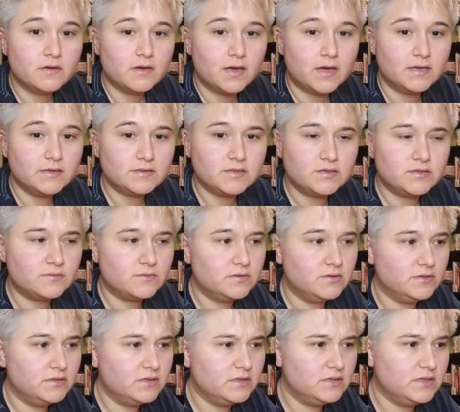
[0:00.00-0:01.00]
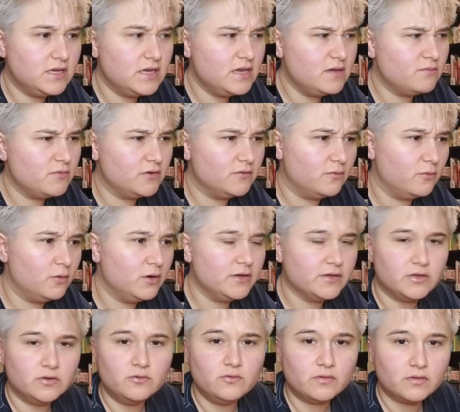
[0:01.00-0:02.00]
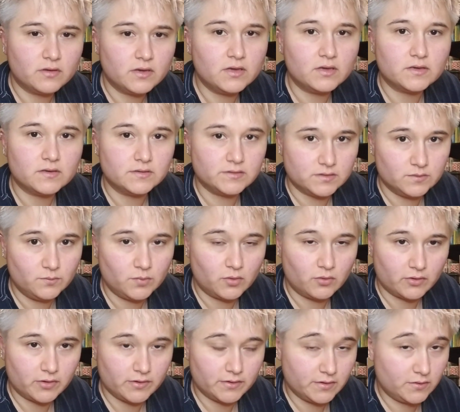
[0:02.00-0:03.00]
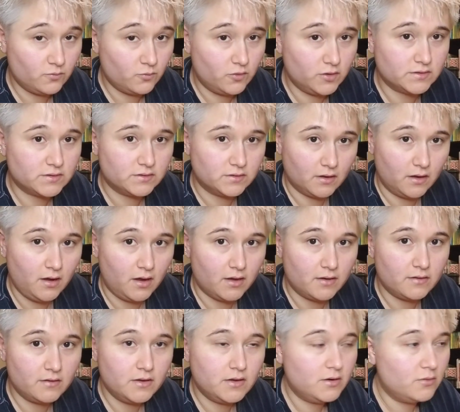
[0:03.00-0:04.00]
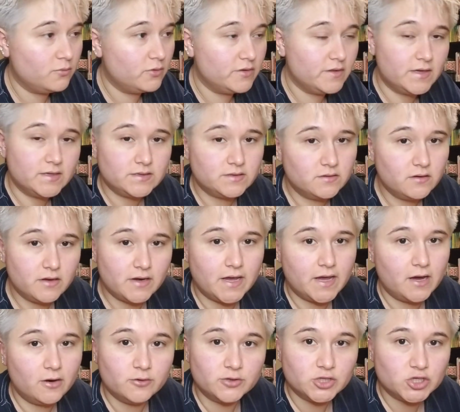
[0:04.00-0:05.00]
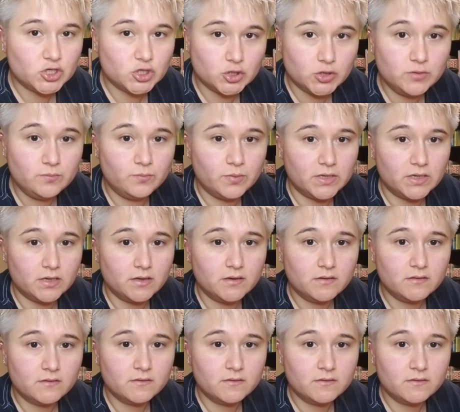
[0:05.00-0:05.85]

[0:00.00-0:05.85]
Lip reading: as to deem of what you think is important and what's not, when that's not how it should be.